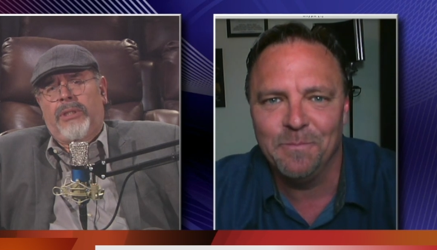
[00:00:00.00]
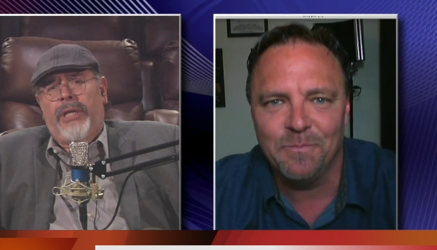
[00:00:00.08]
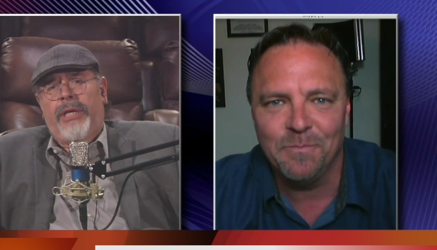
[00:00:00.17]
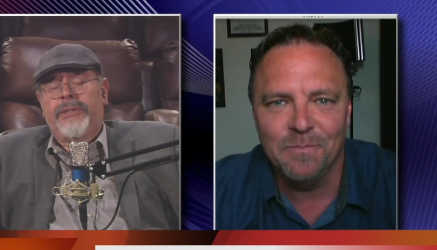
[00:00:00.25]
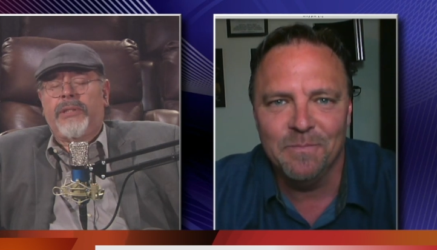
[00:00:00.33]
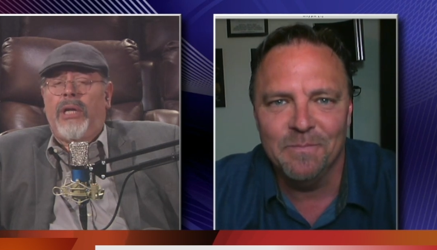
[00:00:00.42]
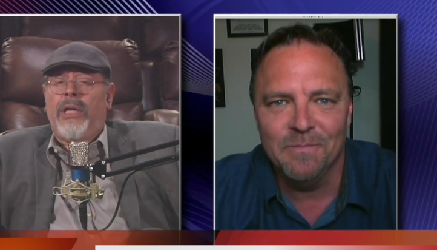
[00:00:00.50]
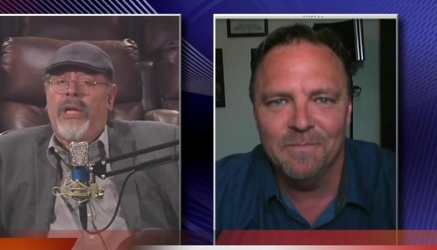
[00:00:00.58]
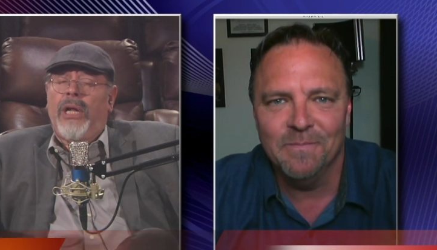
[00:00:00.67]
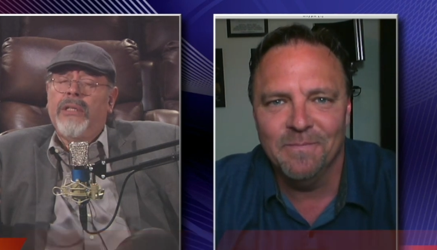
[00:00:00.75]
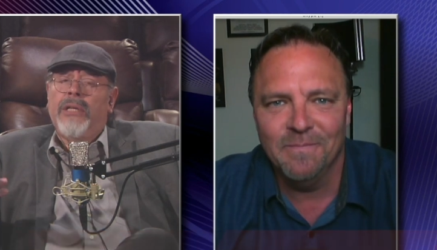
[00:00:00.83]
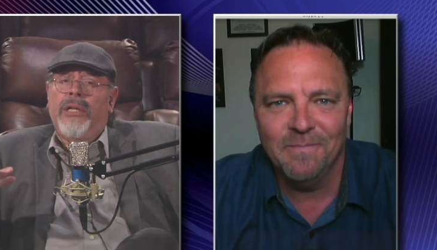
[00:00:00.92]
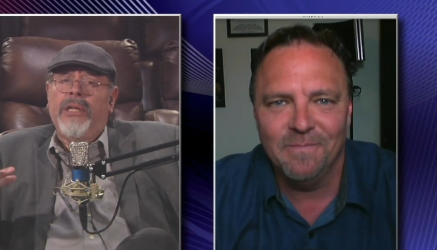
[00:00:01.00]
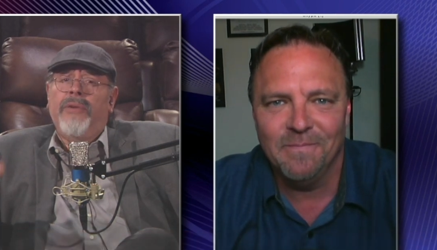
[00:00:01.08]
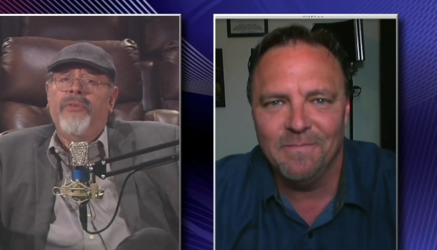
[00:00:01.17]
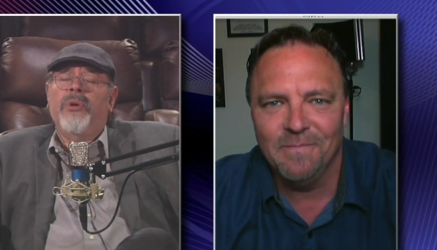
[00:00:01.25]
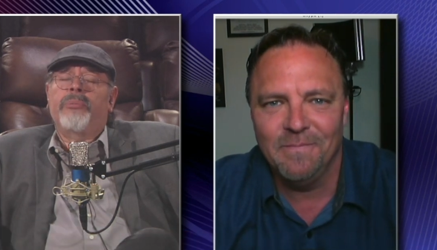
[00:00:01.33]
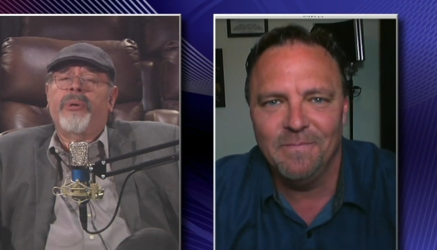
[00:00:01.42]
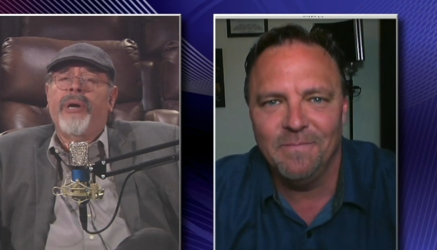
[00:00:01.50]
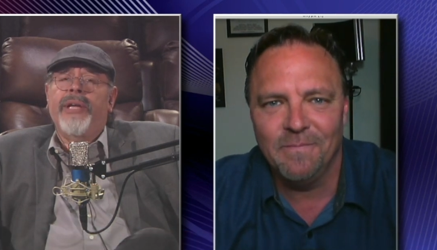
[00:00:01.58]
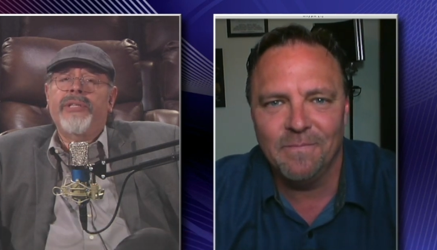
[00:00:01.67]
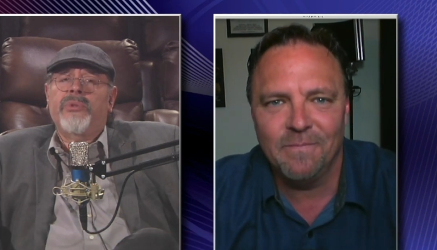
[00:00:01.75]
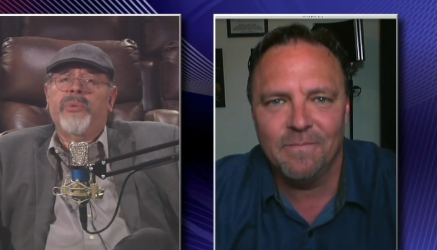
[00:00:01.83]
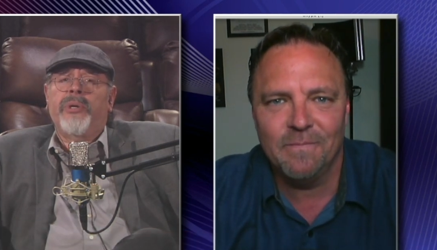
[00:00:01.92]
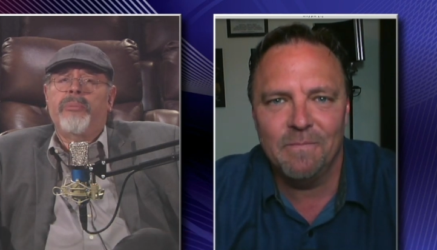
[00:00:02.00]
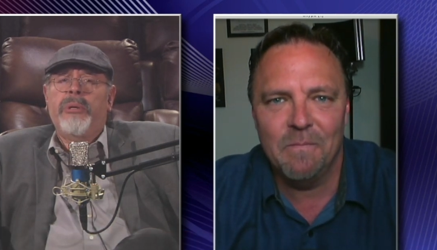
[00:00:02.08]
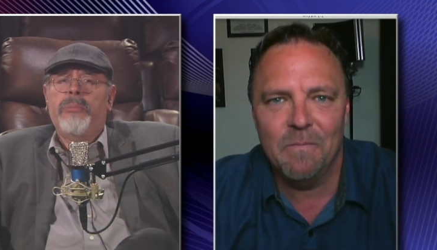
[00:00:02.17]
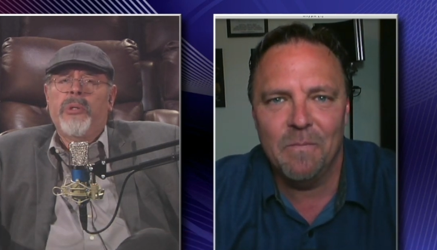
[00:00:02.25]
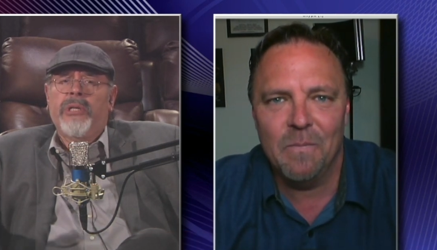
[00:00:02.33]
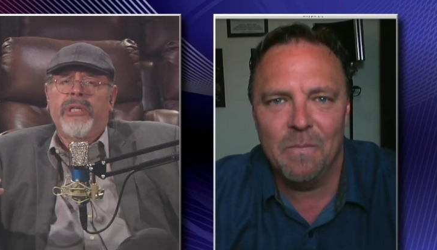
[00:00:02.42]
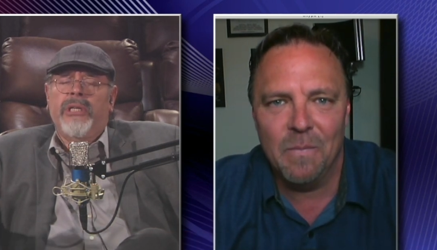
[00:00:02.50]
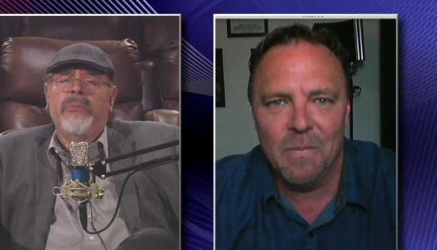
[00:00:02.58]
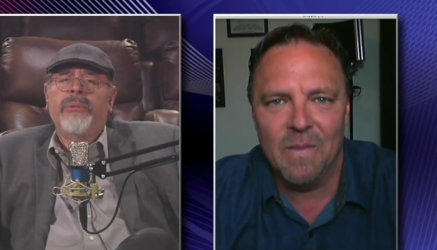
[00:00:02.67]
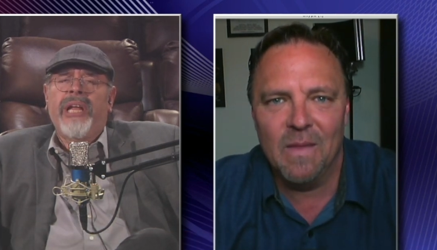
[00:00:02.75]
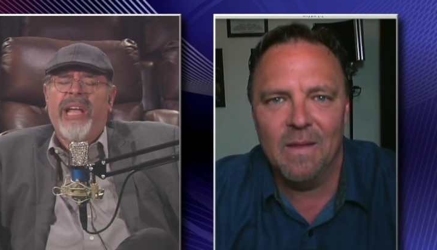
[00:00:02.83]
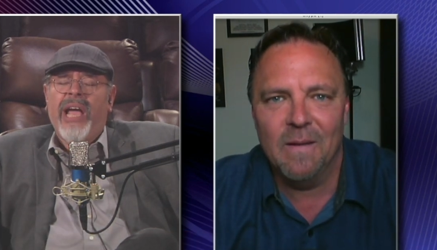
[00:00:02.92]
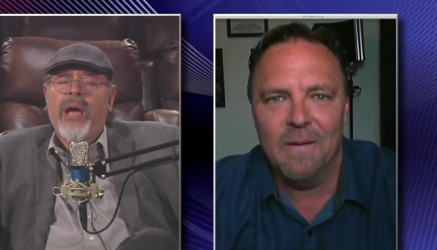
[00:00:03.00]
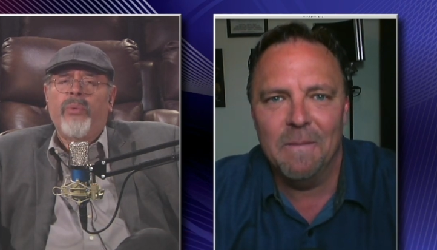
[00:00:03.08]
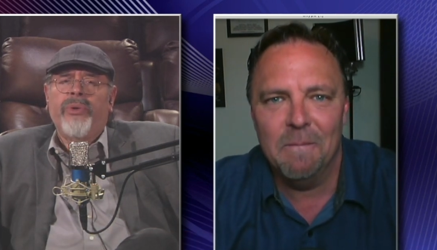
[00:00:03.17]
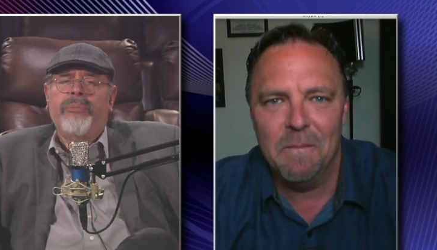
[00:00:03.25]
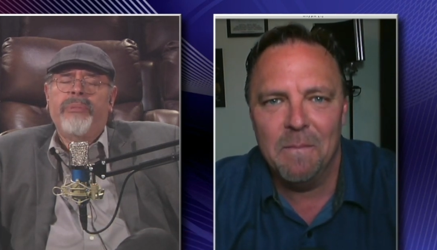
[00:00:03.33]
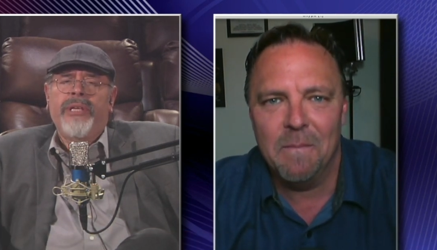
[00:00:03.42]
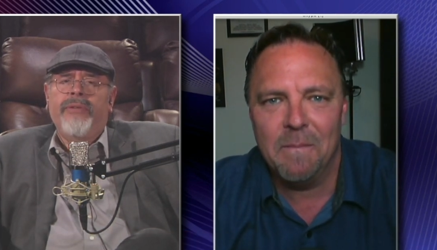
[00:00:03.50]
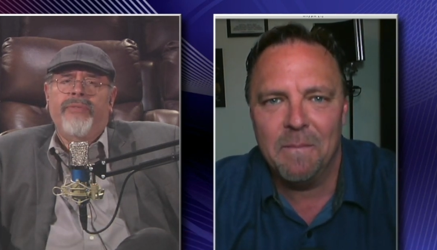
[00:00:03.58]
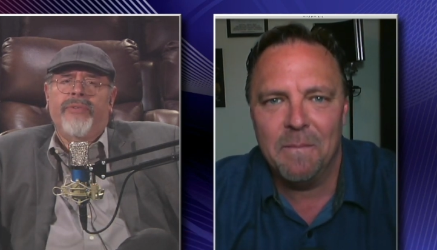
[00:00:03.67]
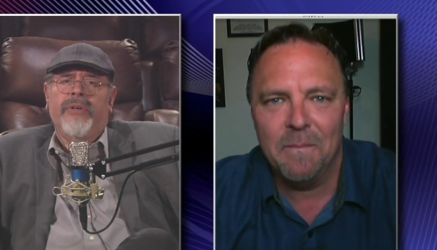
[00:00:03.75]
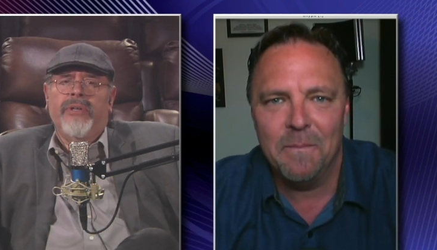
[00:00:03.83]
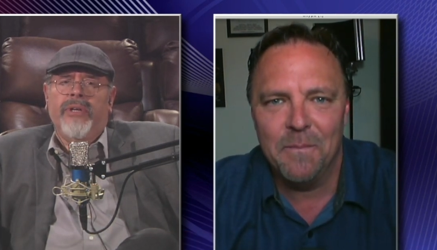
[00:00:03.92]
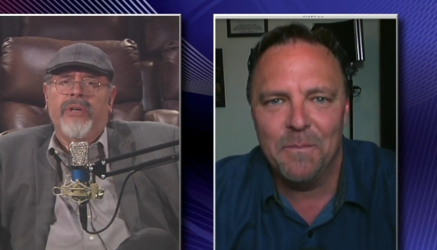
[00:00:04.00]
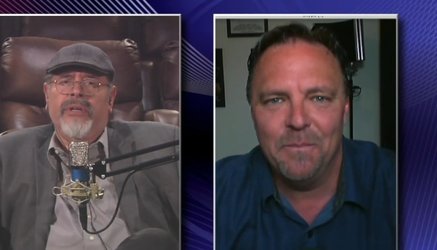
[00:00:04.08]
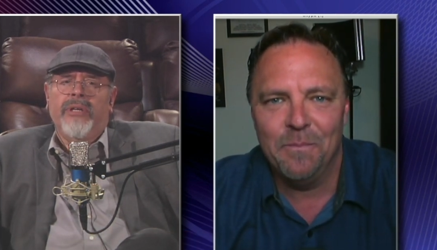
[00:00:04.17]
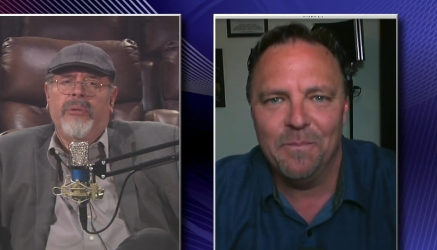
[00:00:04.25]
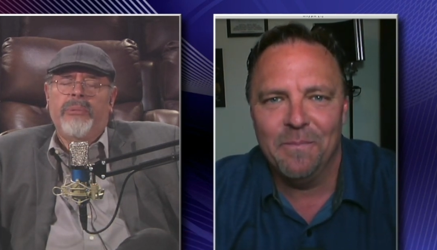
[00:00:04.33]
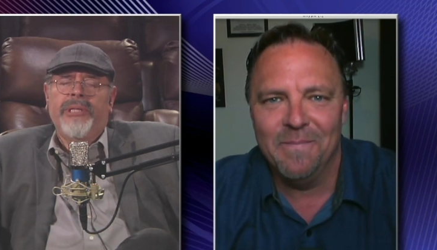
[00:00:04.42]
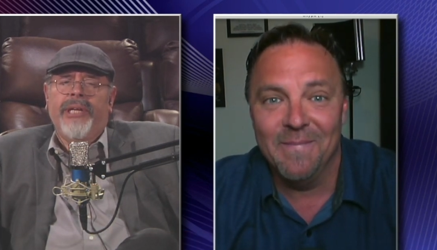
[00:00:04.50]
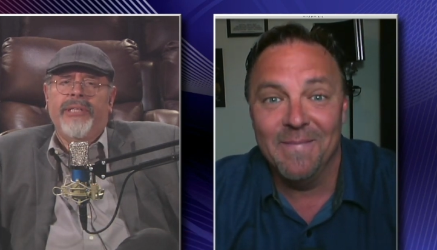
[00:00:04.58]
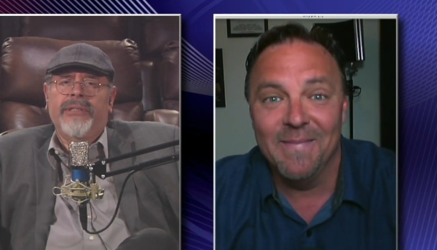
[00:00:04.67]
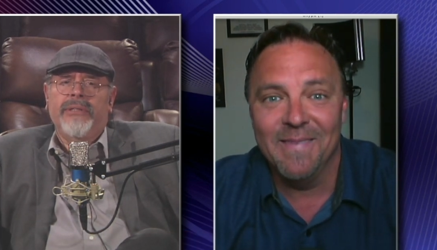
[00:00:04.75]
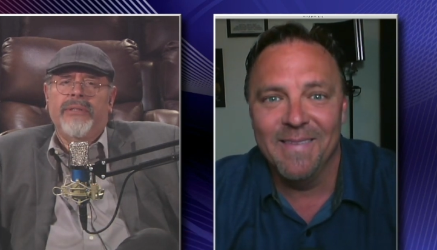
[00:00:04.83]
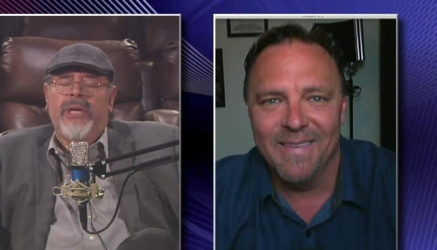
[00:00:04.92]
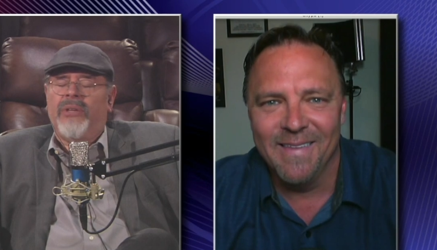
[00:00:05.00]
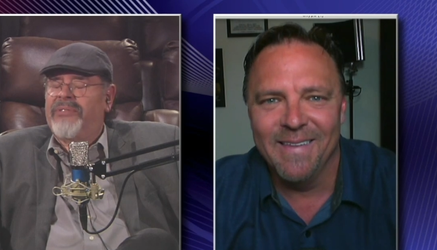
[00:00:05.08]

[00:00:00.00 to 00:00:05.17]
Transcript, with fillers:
Speaker 1: Nice. I'll give you a prize where people can come and hang out with me for, you know, a couple of days. Oh,